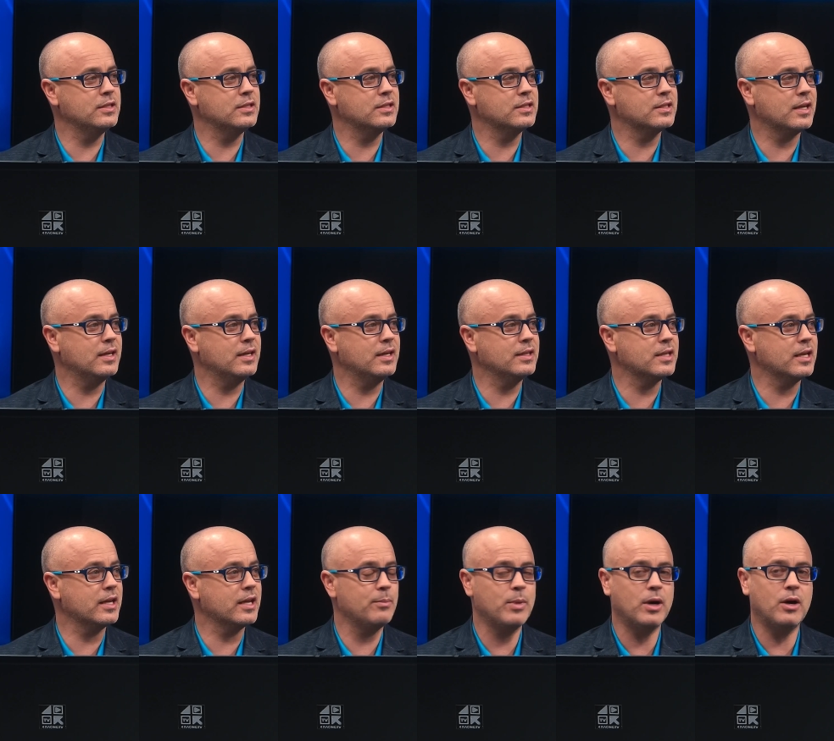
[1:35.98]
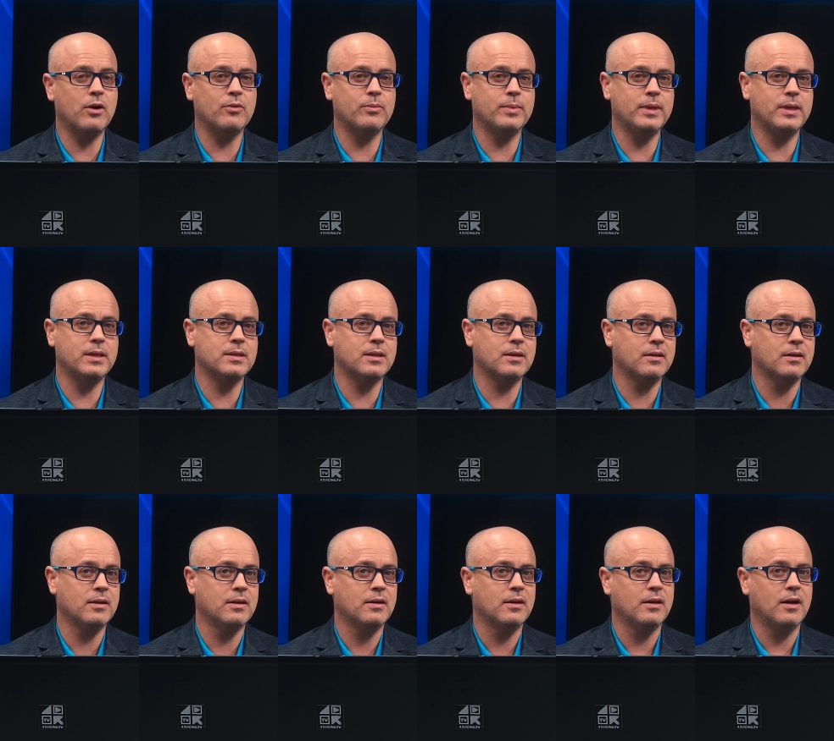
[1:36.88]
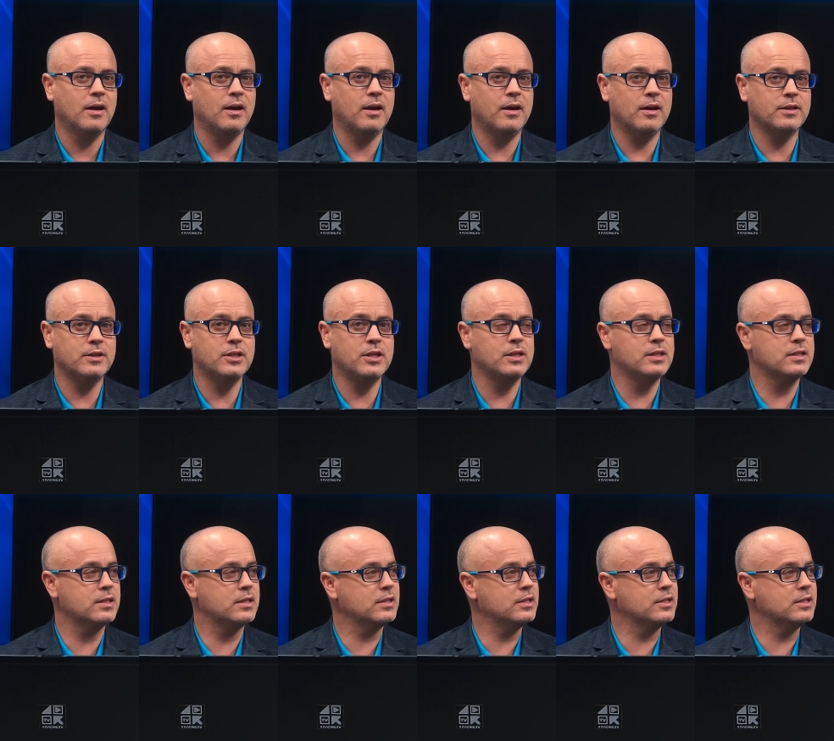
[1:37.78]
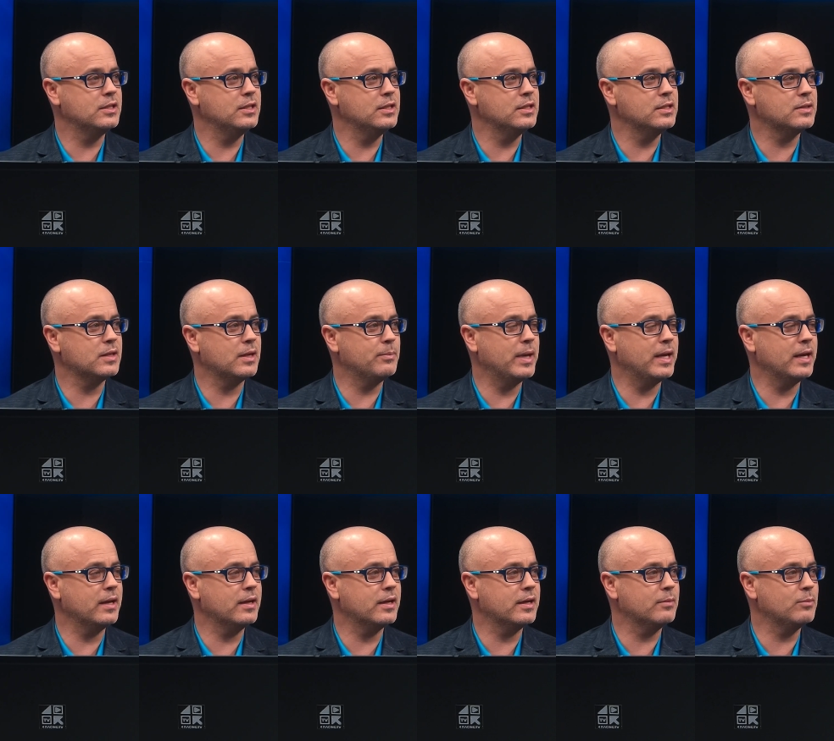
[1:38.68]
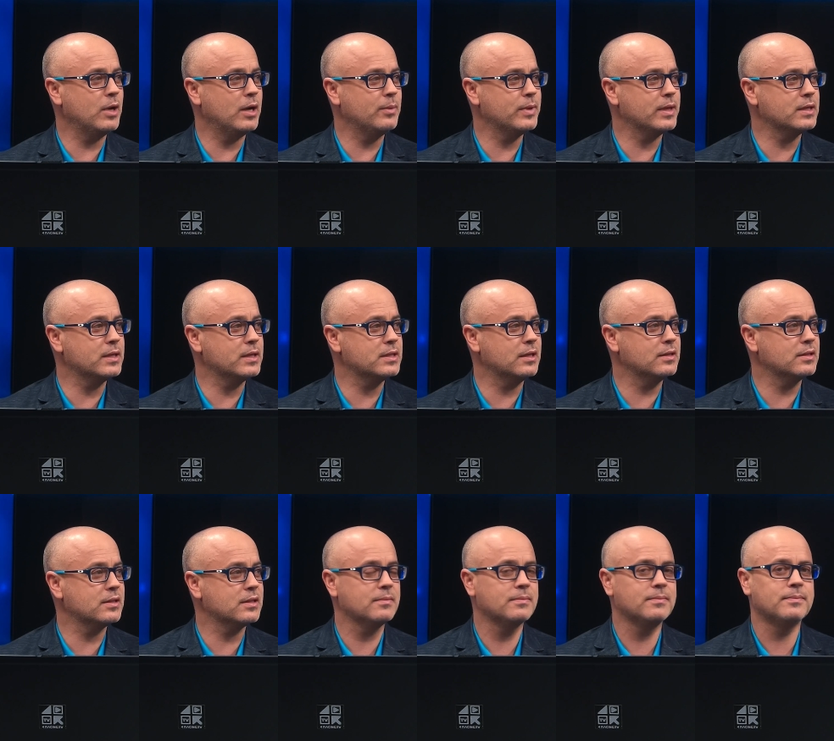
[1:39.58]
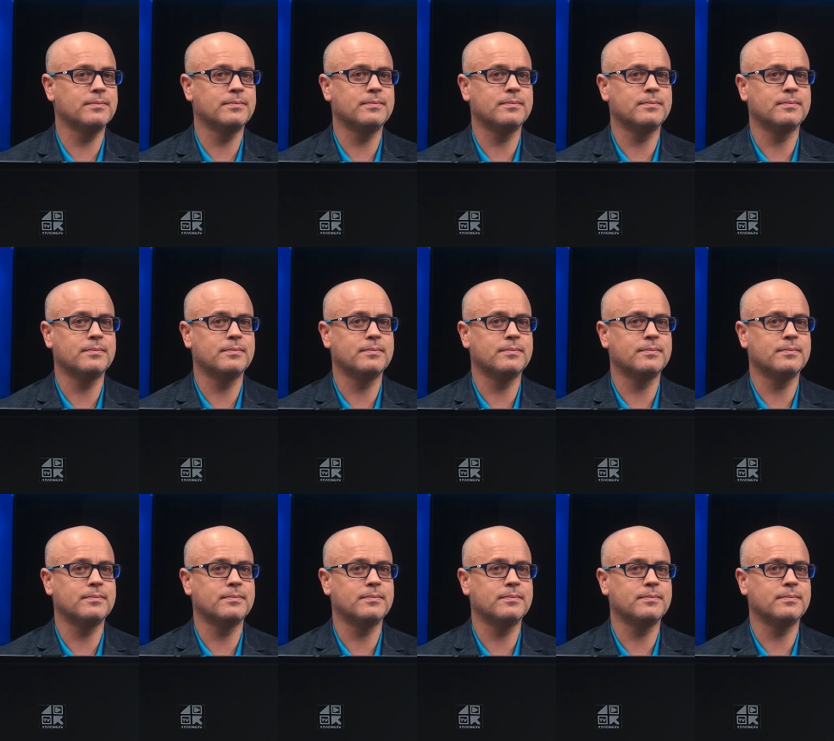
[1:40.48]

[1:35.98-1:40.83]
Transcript: she's going to take a power beating. Uh, she's she's a banker in my pick So was